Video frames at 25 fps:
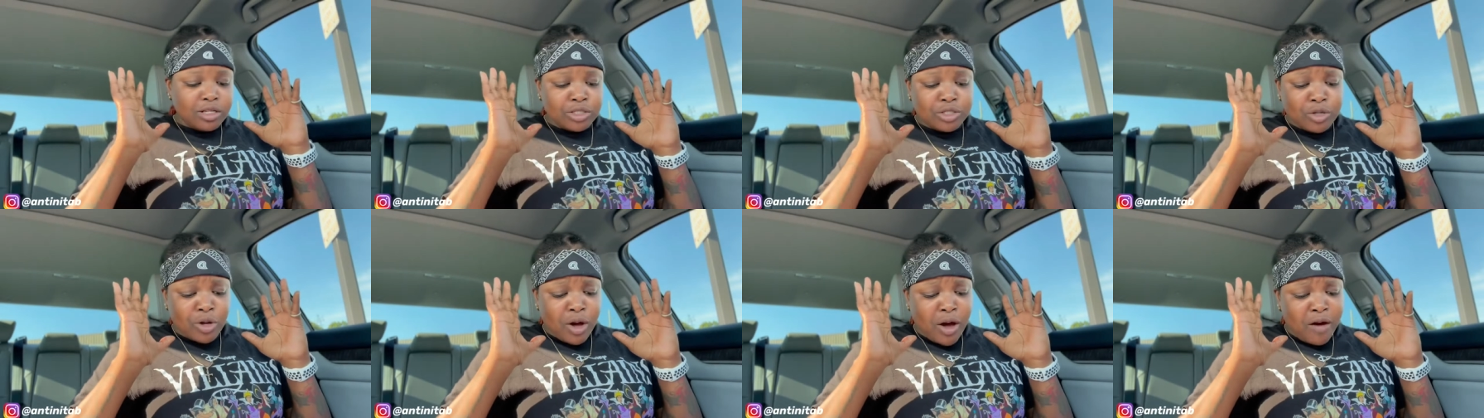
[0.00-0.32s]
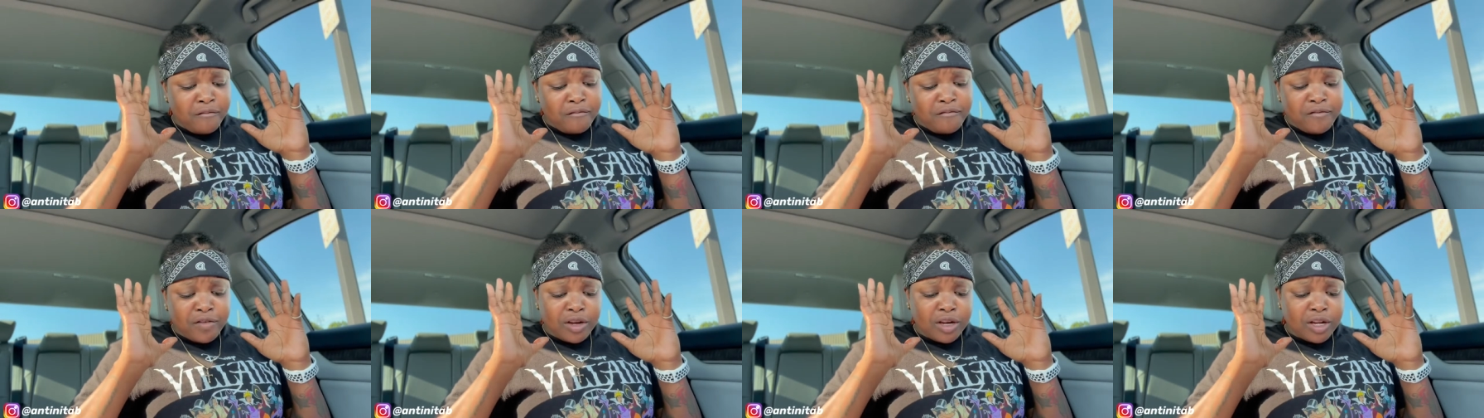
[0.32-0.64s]
so
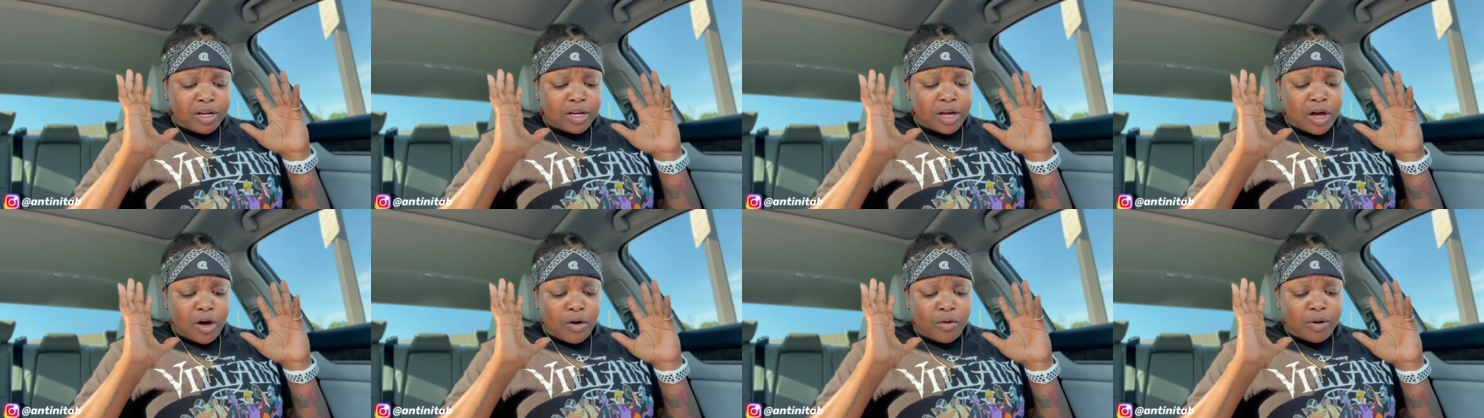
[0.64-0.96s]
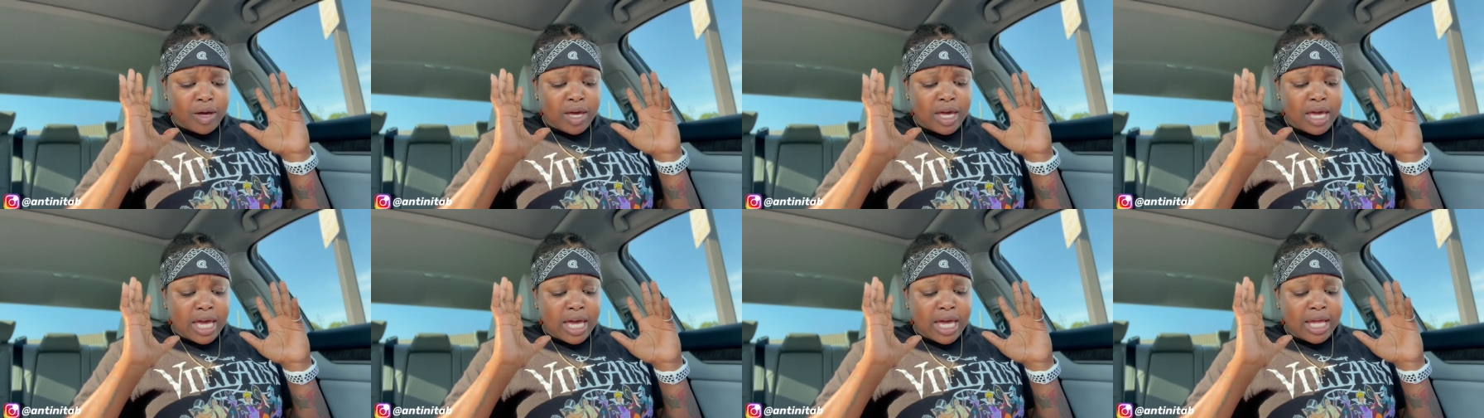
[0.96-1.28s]
I'm finna go
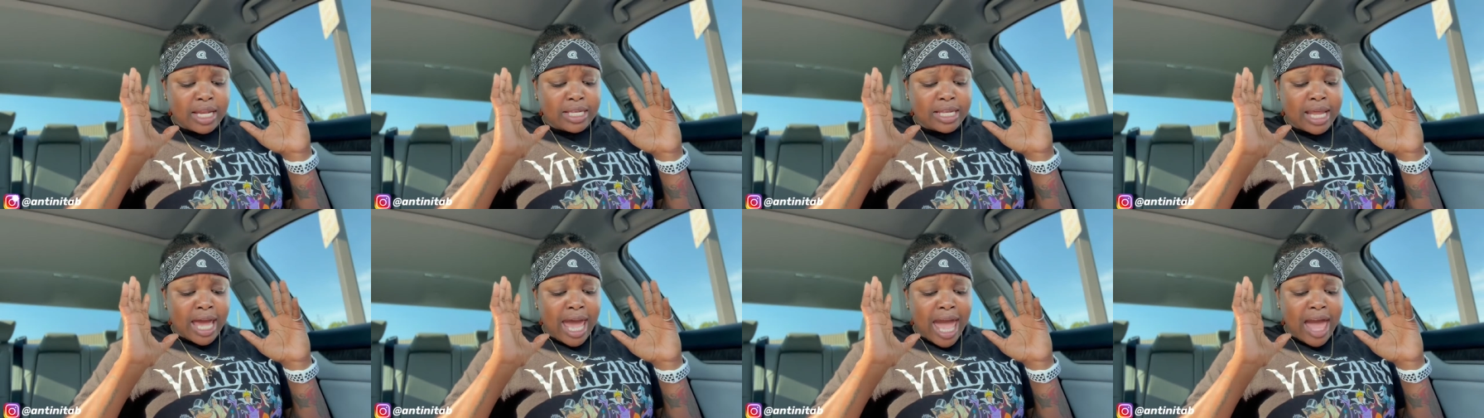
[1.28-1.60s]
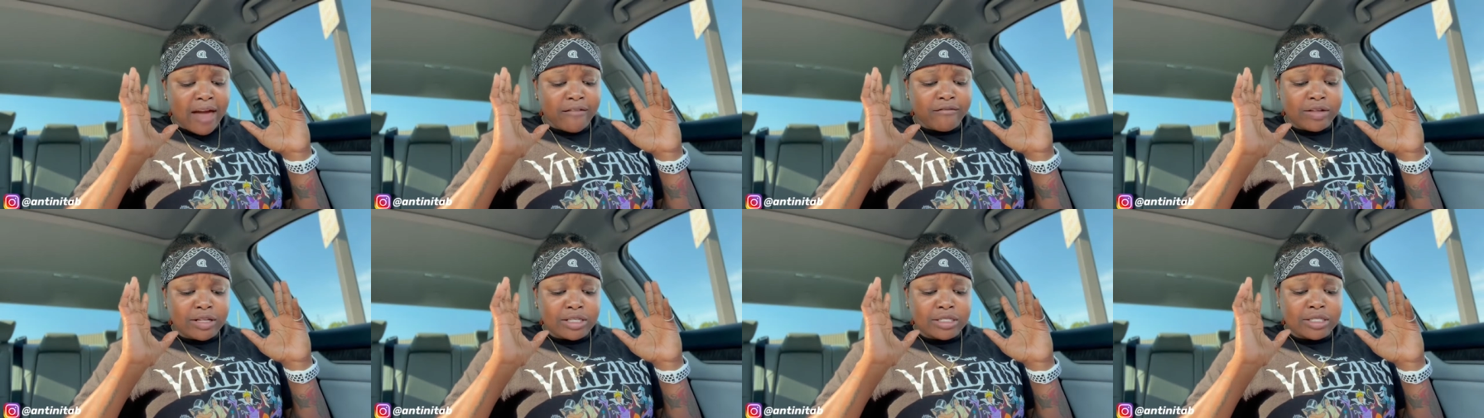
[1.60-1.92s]
ahead
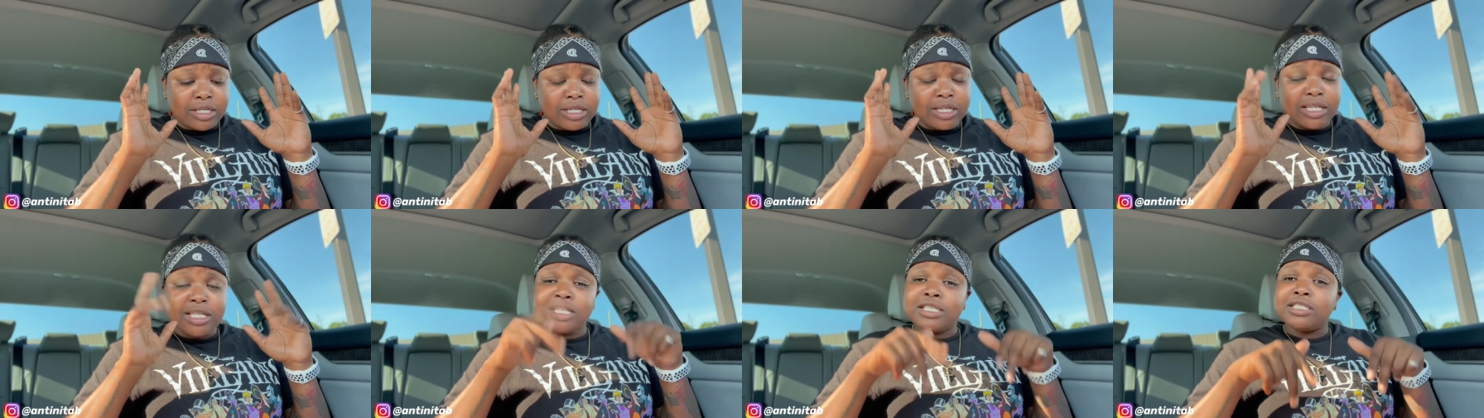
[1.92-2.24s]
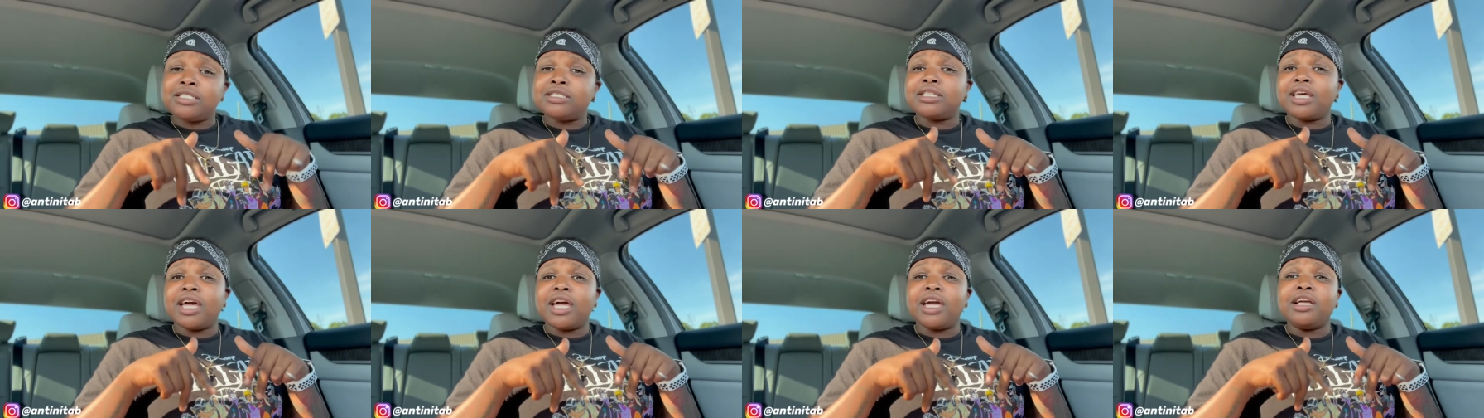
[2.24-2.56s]
dive into this
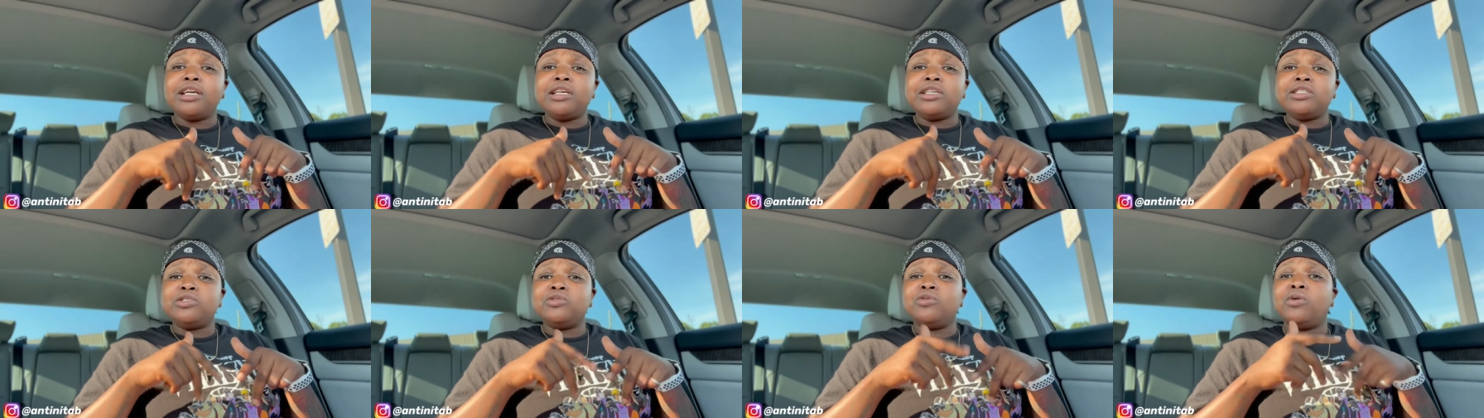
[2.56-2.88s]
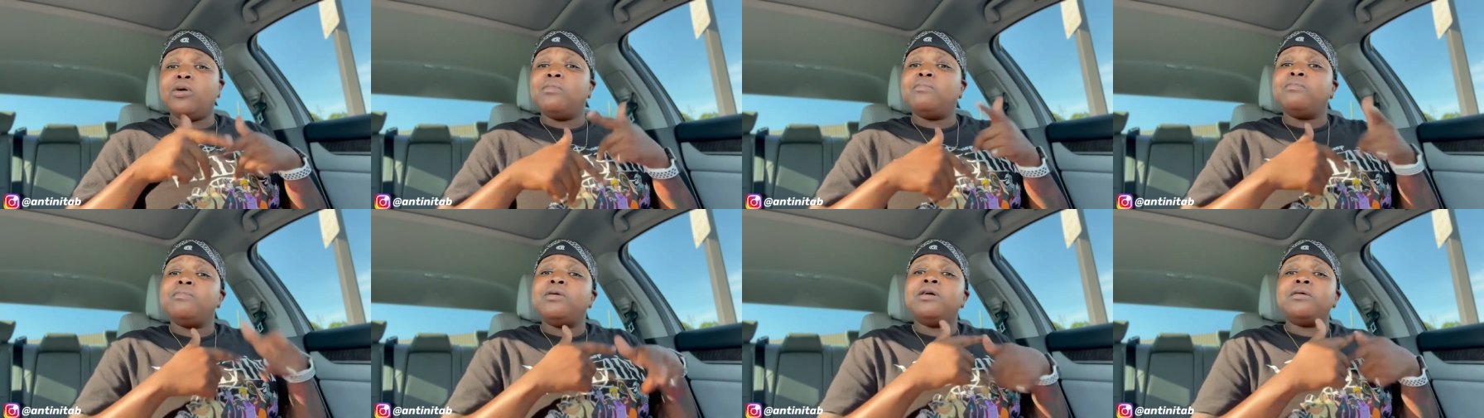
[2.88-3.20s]
thing. So
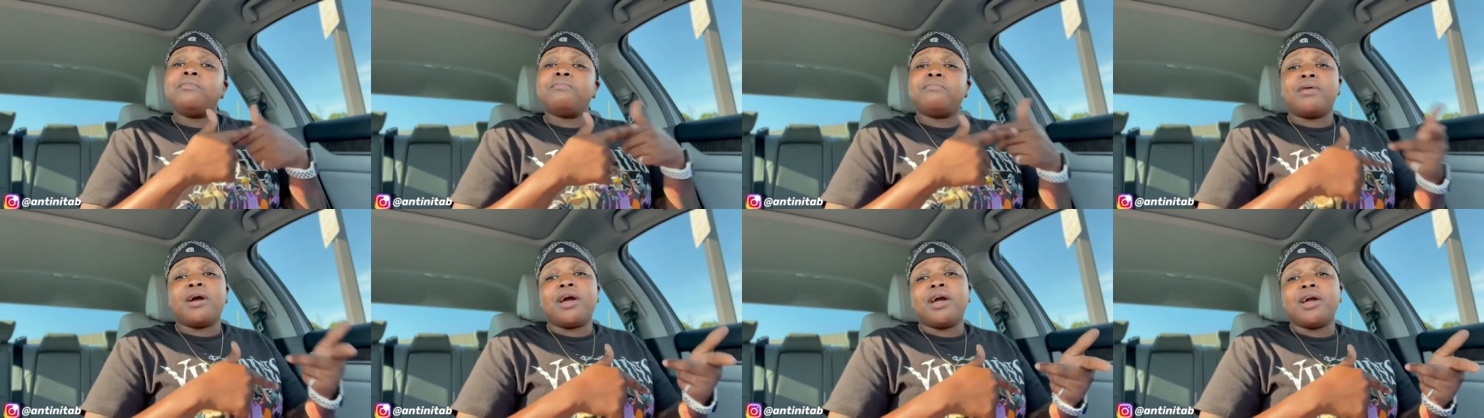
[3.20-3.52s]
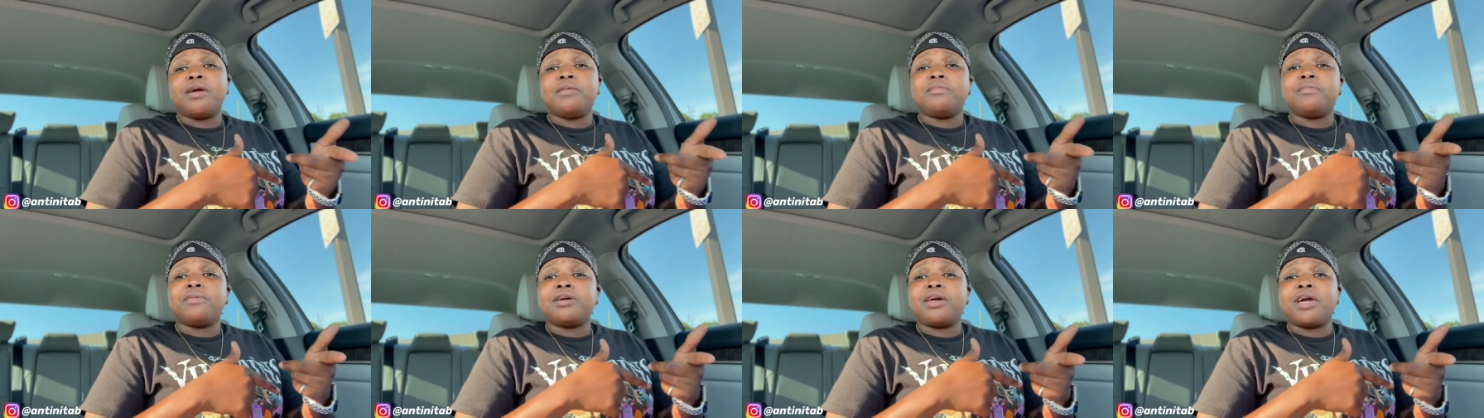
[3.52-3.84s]
a
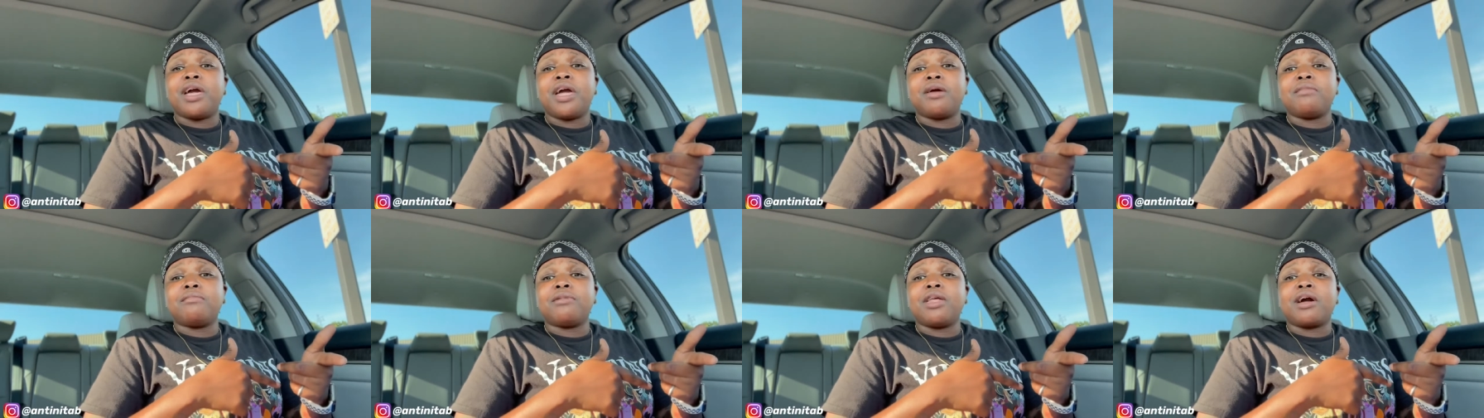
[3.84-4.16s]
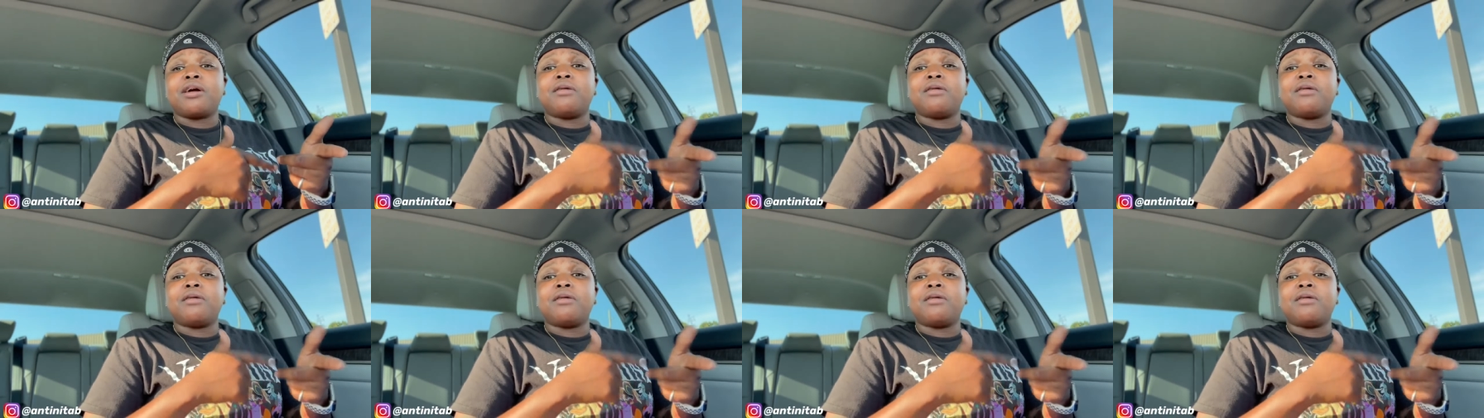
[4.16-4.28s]
mukbang became like a